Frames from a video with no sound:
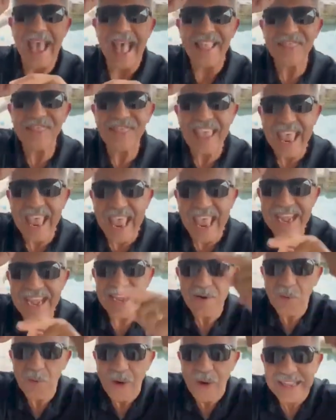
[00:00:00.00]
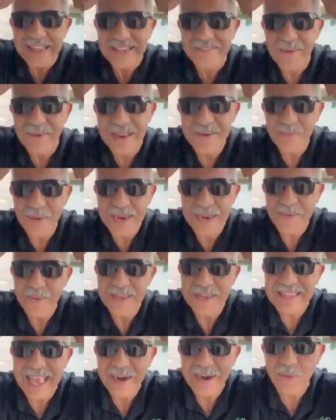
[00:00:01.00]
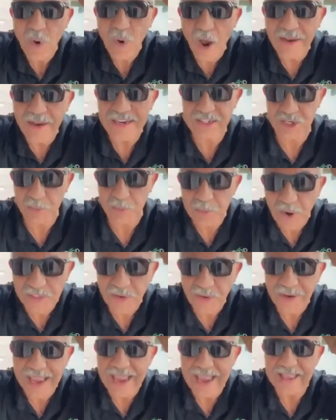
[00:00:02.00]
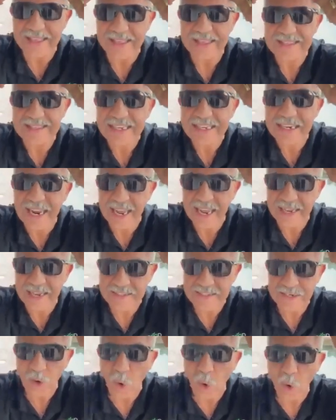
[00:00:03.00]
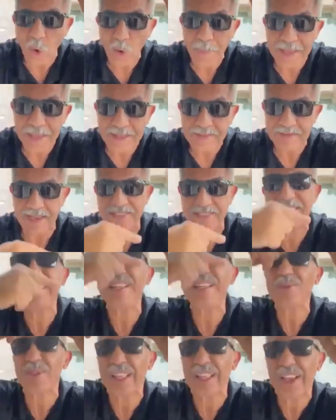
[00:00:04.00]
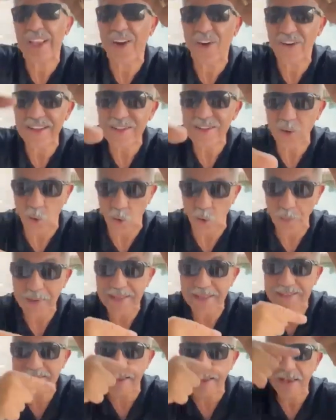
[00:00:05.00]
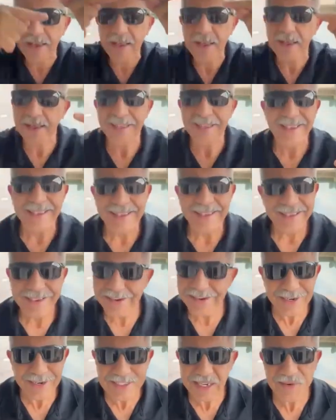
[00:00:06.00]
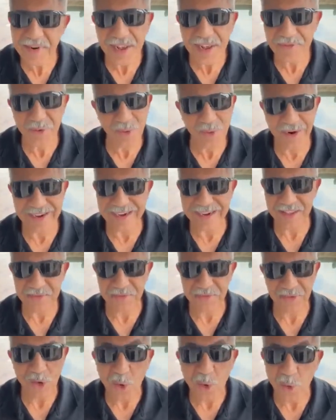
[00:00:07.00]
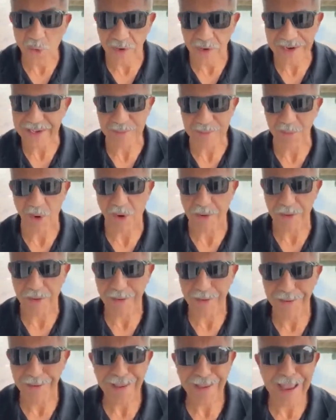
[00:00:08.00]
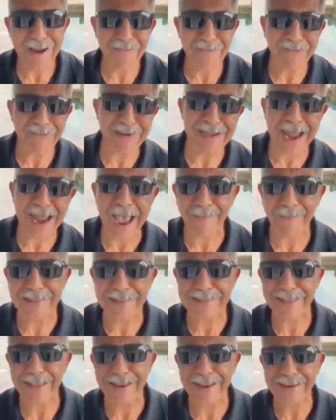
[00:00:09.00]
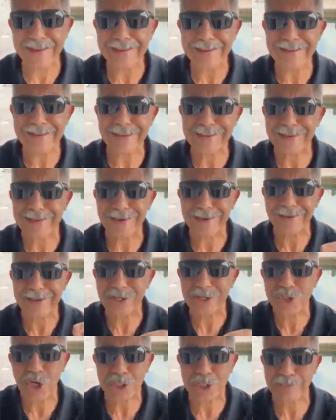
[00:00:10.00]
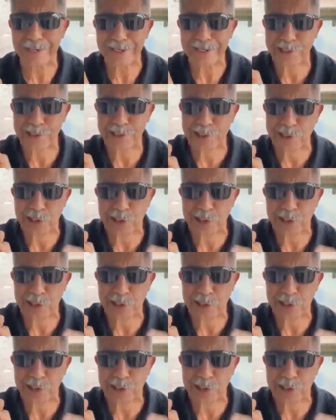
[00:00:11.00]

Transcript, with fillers: Every now and then he does a little adjustment little rockets come to make sure the rocket is going, the spaceship going the right direction. Why? Because he went all out massive action for two years. See, Tim Miller and all of our